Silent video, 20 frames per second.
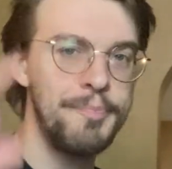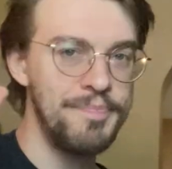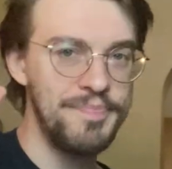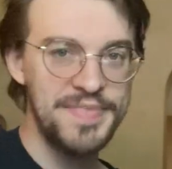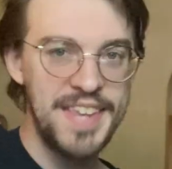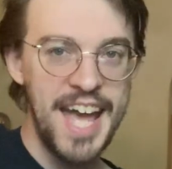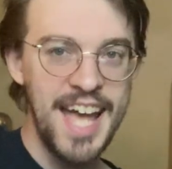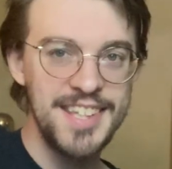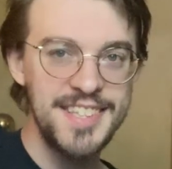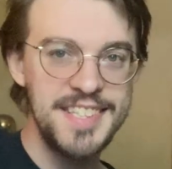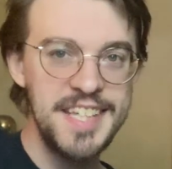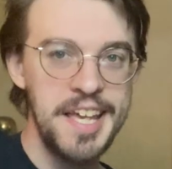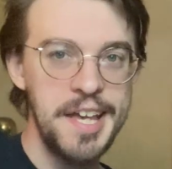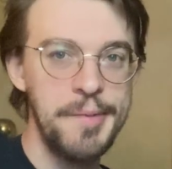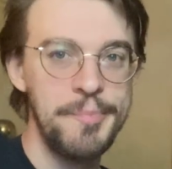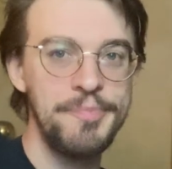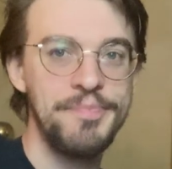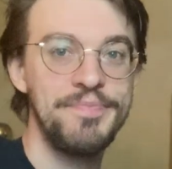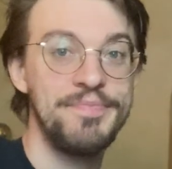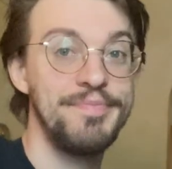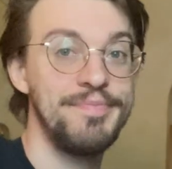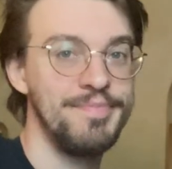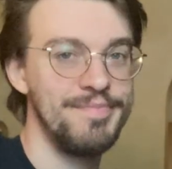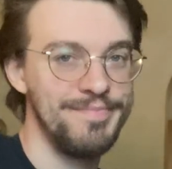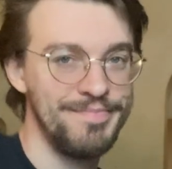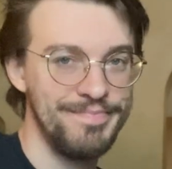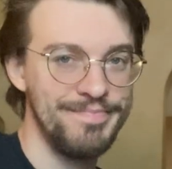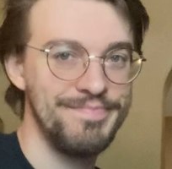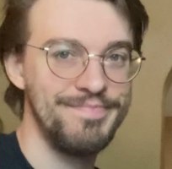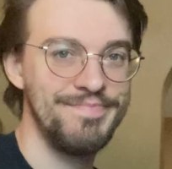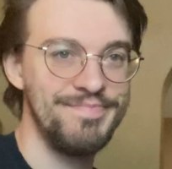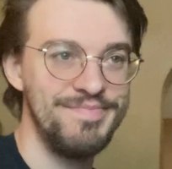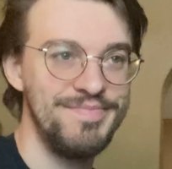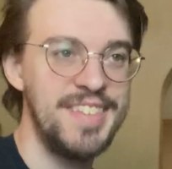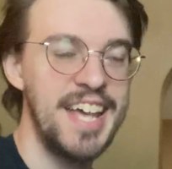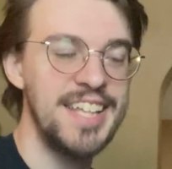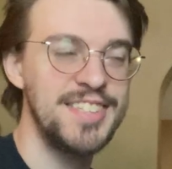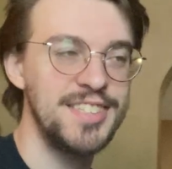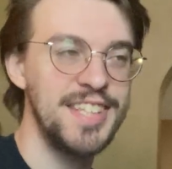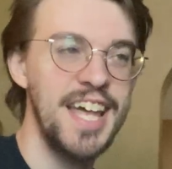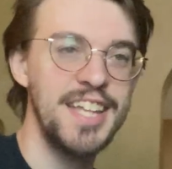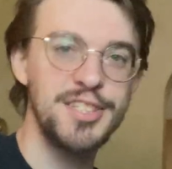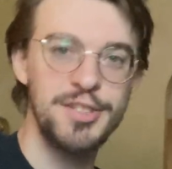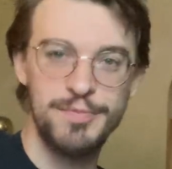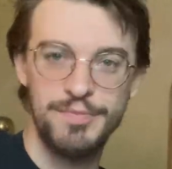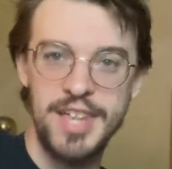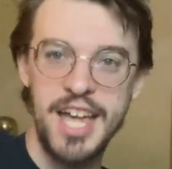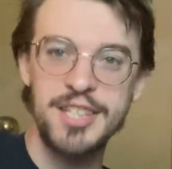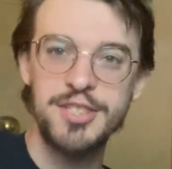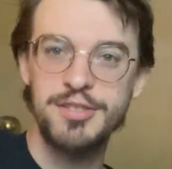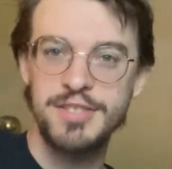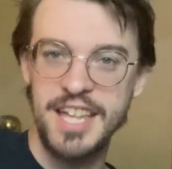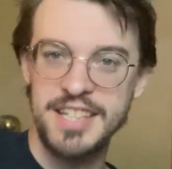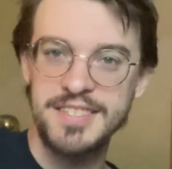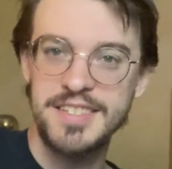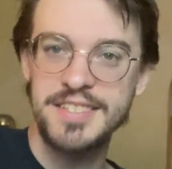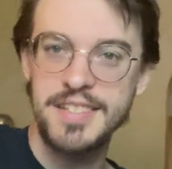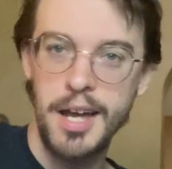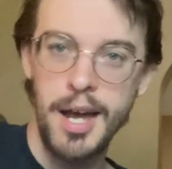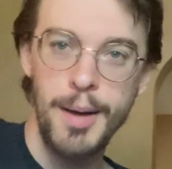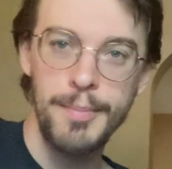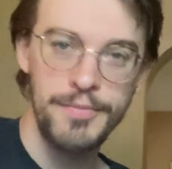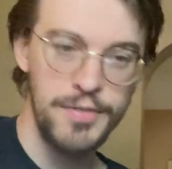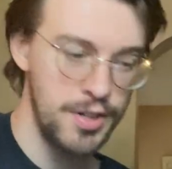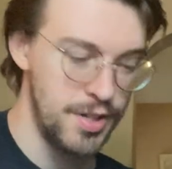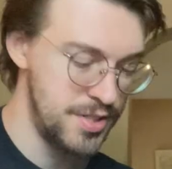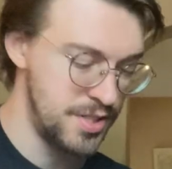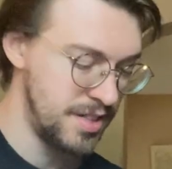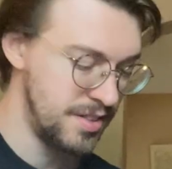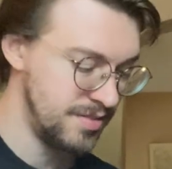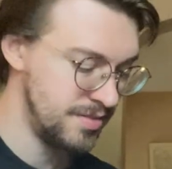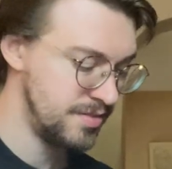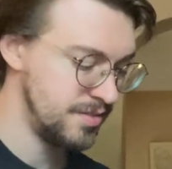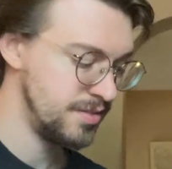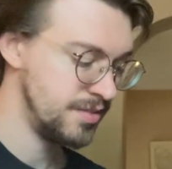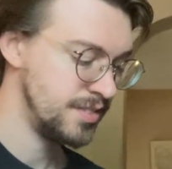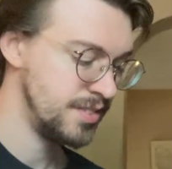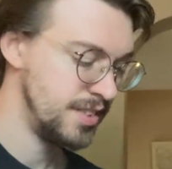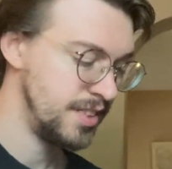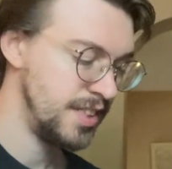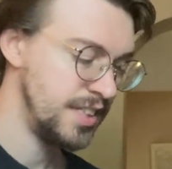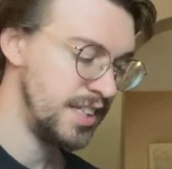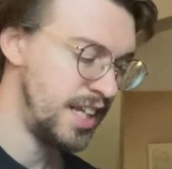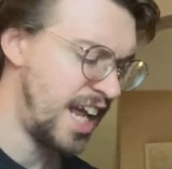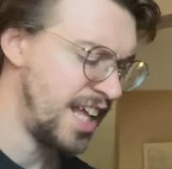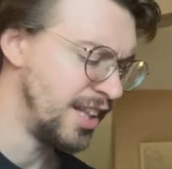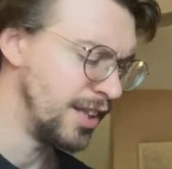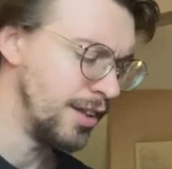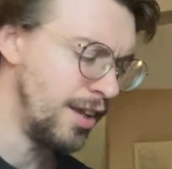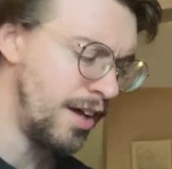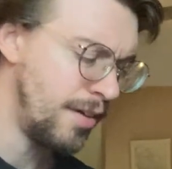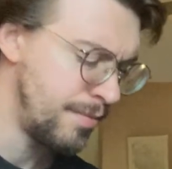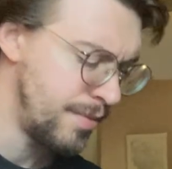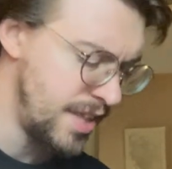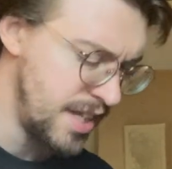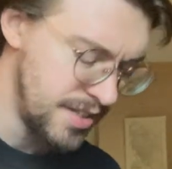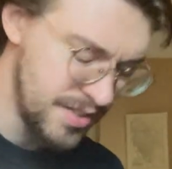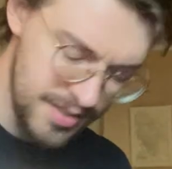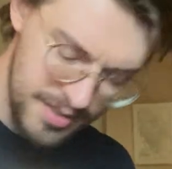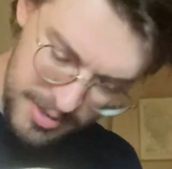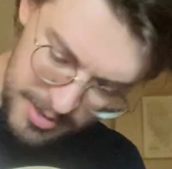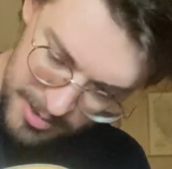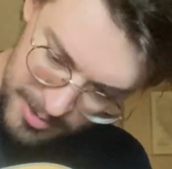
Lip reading: That's it. That's a Tom version. I love this.